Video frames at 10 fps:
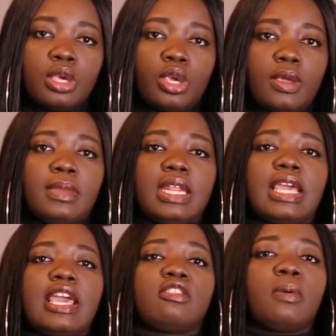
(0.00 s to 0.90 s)

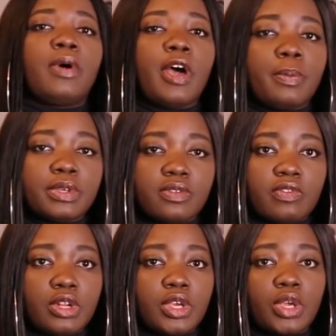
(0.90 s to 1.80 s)
communicate the purpose
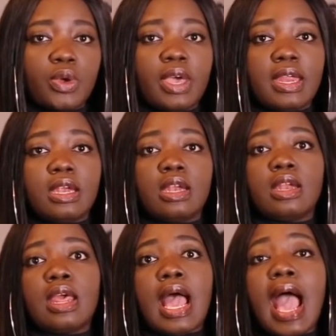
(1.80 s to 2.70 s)
of the logo
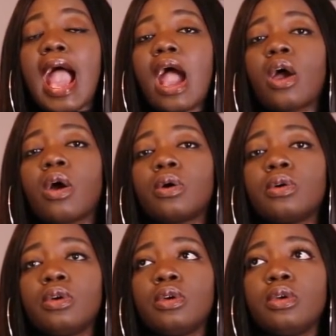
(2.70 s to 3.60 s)
and how
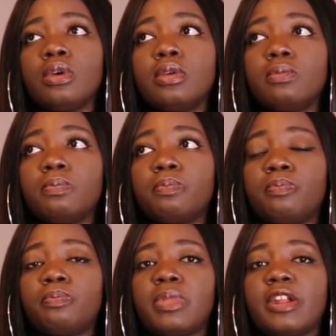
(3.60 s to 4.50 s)

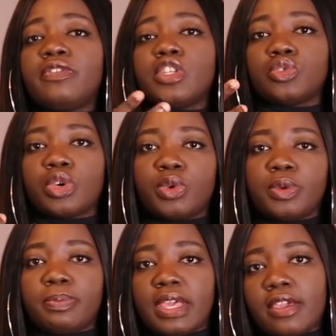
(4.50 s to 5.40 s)
beneficial it
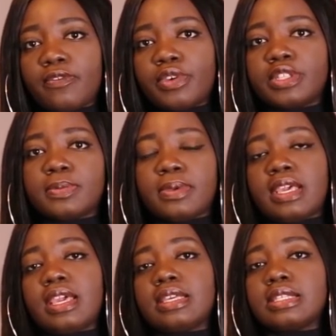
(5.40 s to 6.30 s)
would be for it to
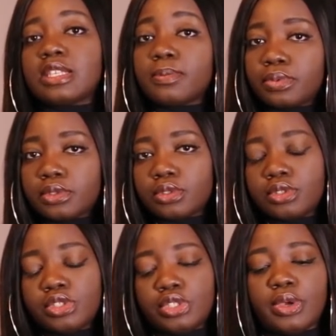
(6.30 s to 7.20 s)
be simple.
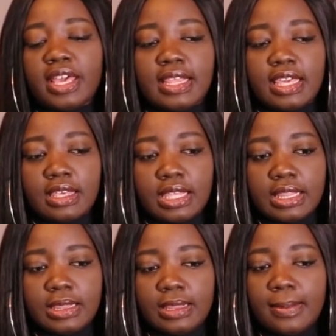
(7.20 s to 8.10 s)
So I think
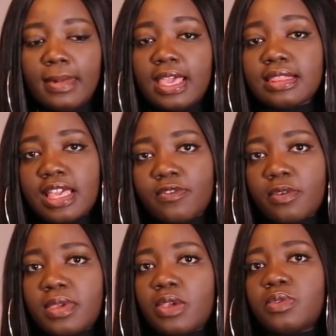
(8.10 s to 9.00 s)
the main thing
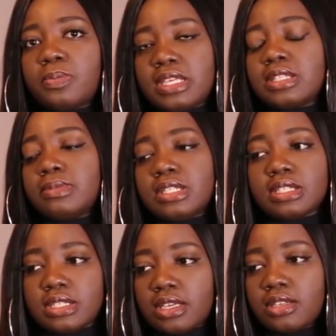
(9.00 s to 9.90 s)
for me would be
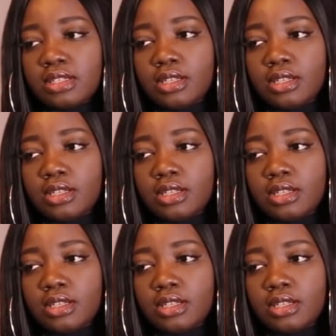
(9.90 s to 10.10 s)
simplicity.